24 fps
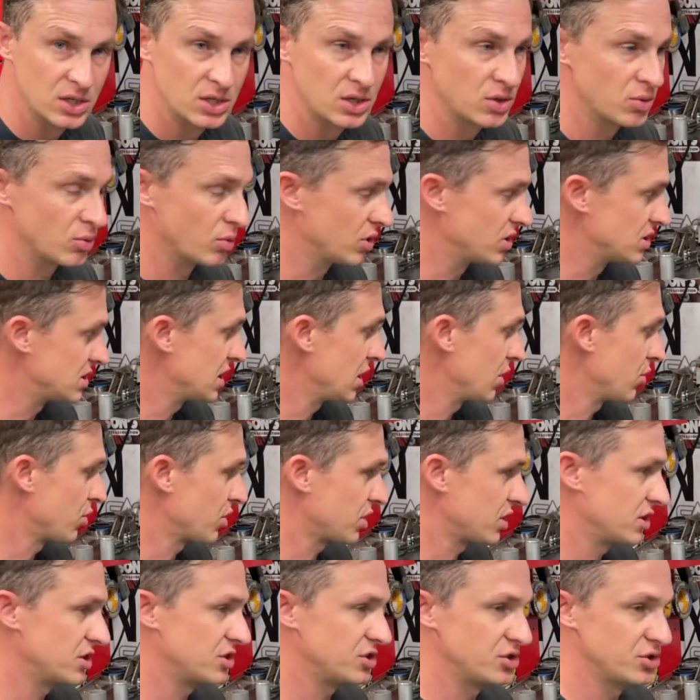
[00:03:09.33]
was that we're
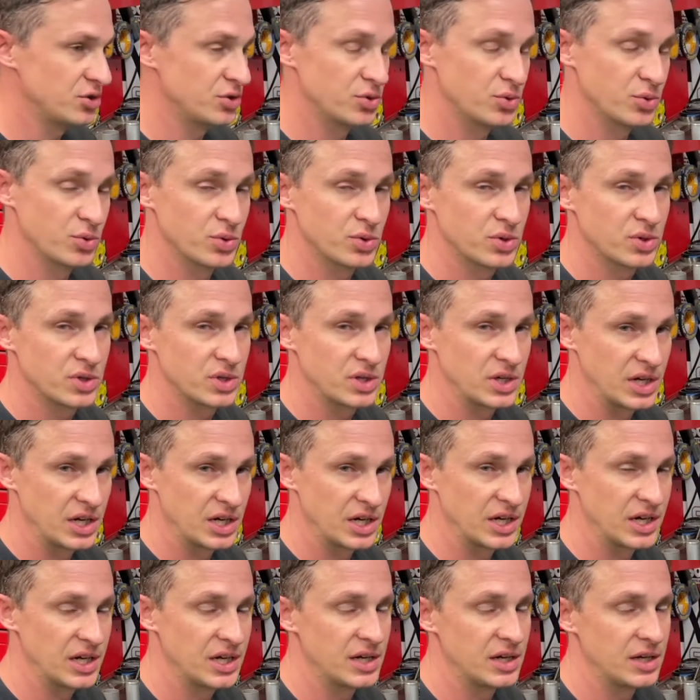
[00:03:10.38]
gonna do
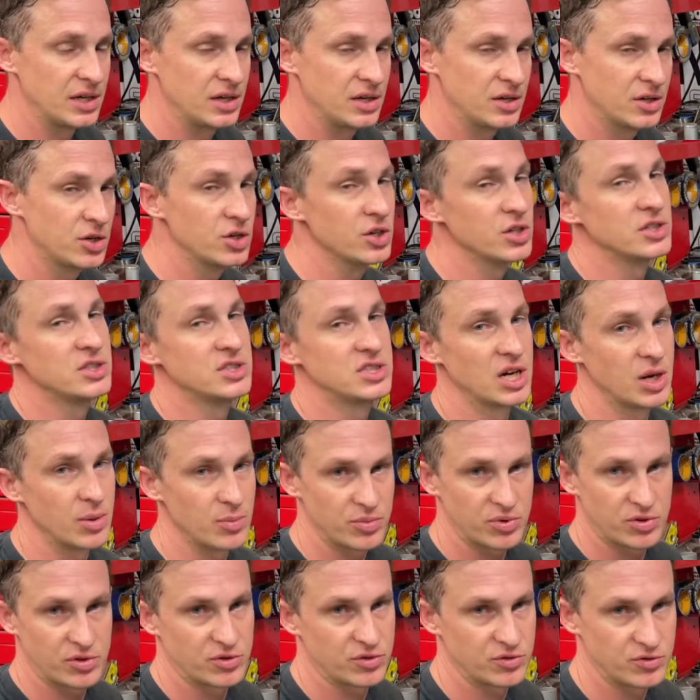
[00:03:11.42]
a hood
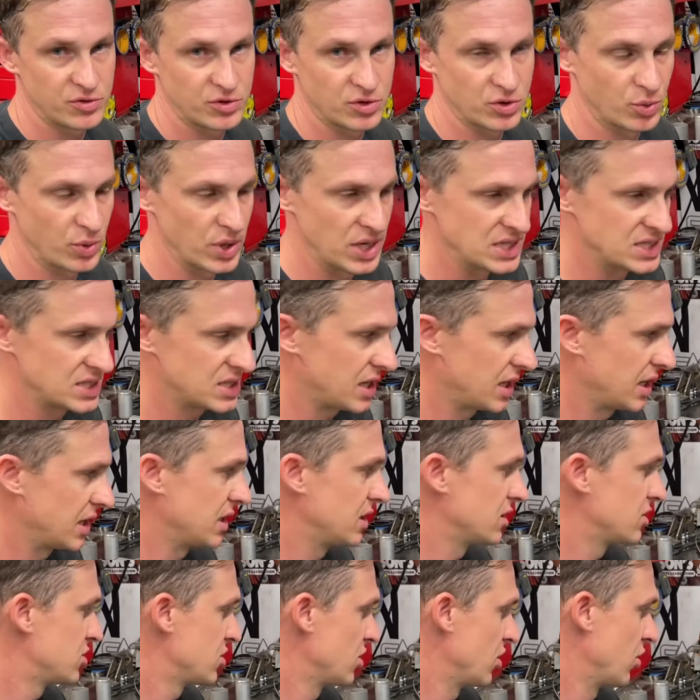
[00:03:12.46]
dump for the
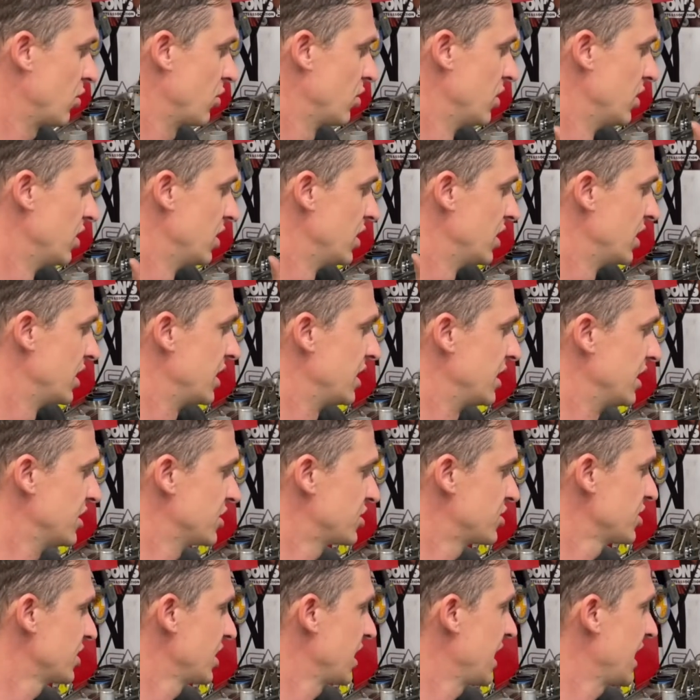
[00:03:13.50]
wastegate. So
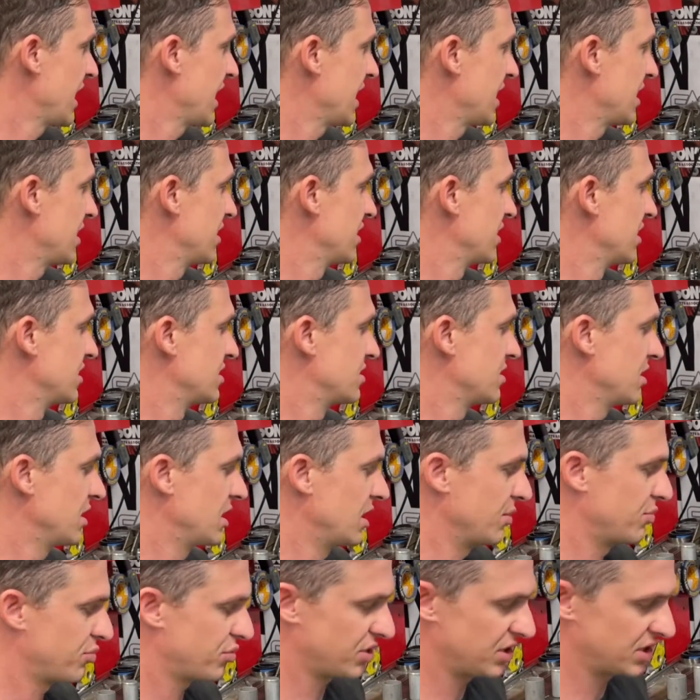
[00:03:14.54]
initially I had
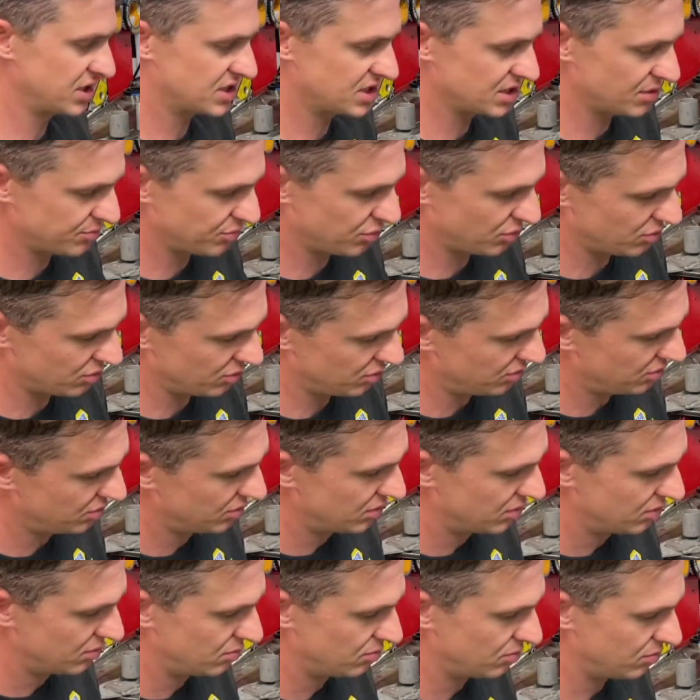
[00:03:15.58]
a pretty simple
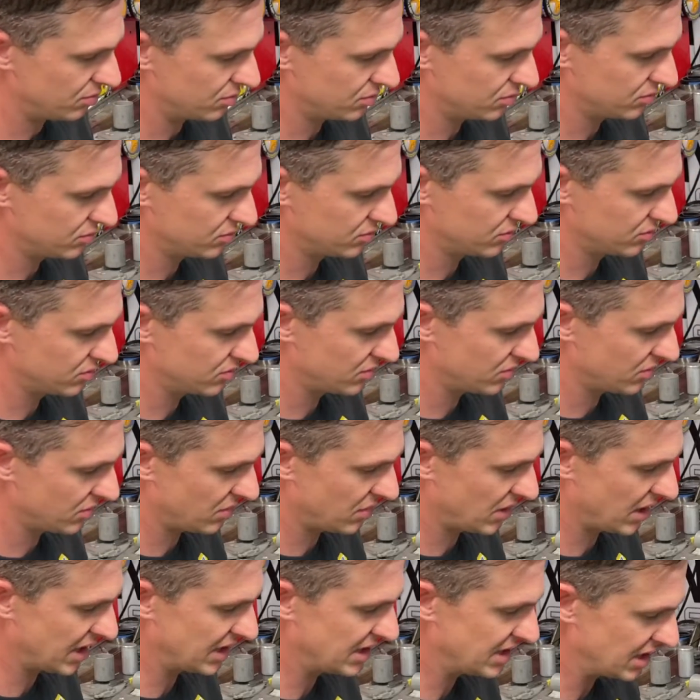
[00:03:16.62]

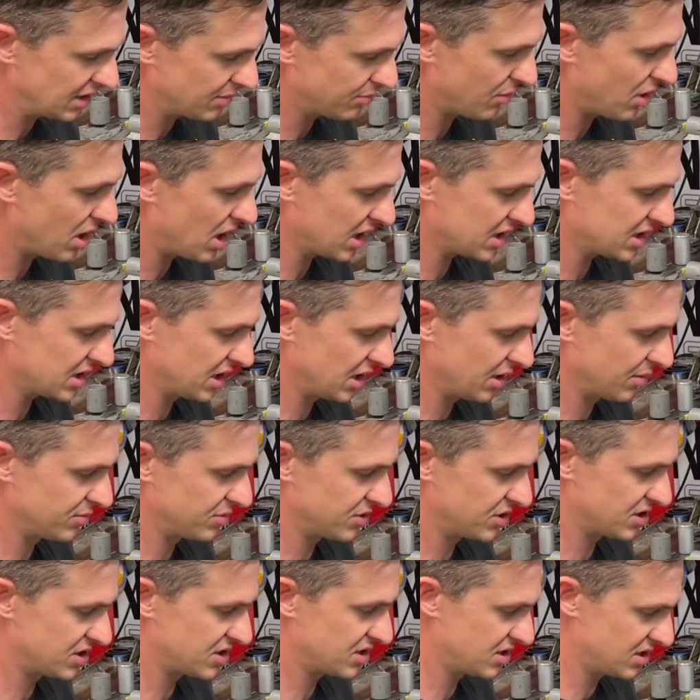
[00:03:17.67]
idea mocked up,
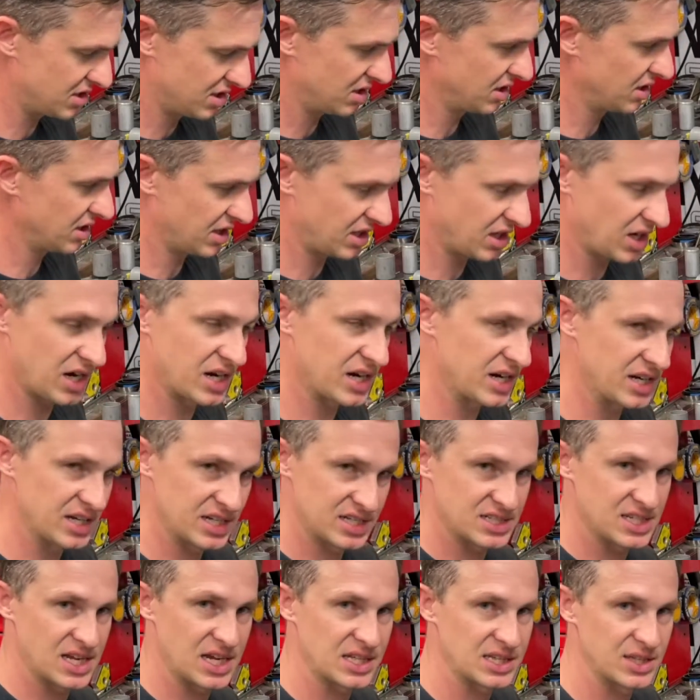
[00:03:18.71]
just it got it
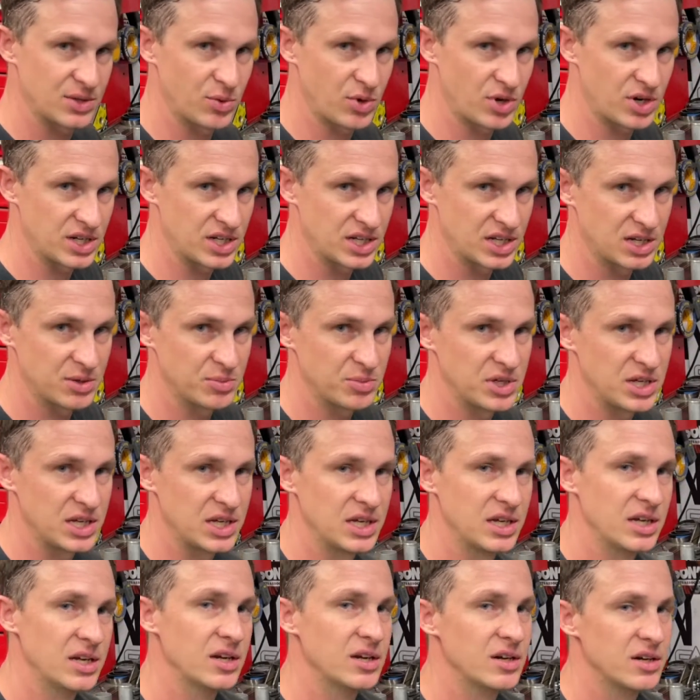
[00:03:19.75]
exactly where it needed to
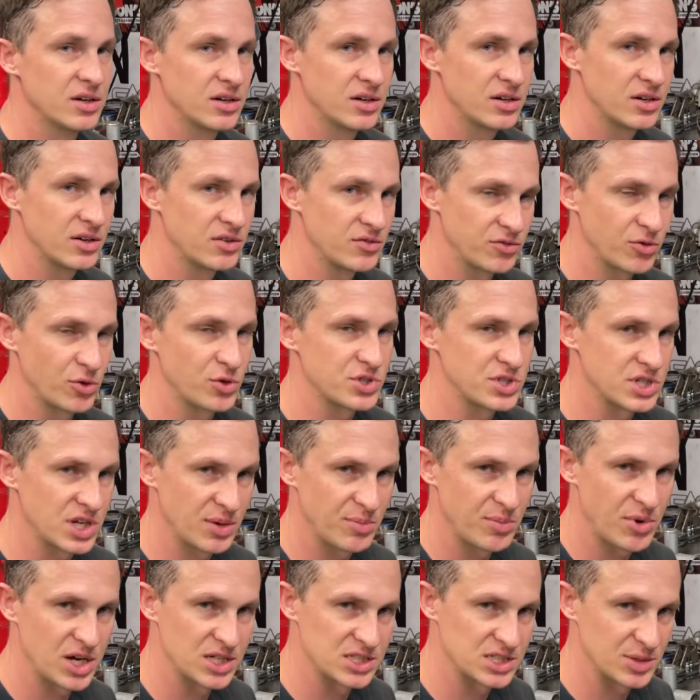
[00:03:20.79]
be. Unfortunately, I
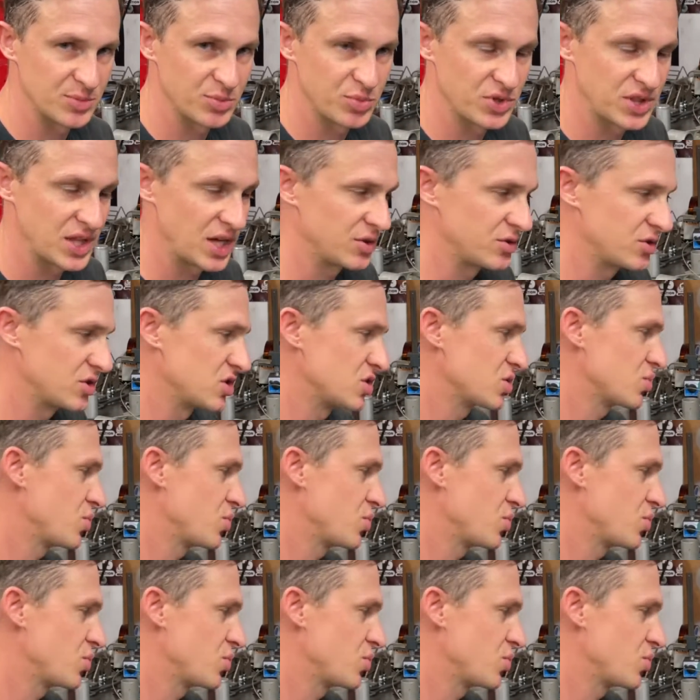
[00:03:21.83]
mocked up without the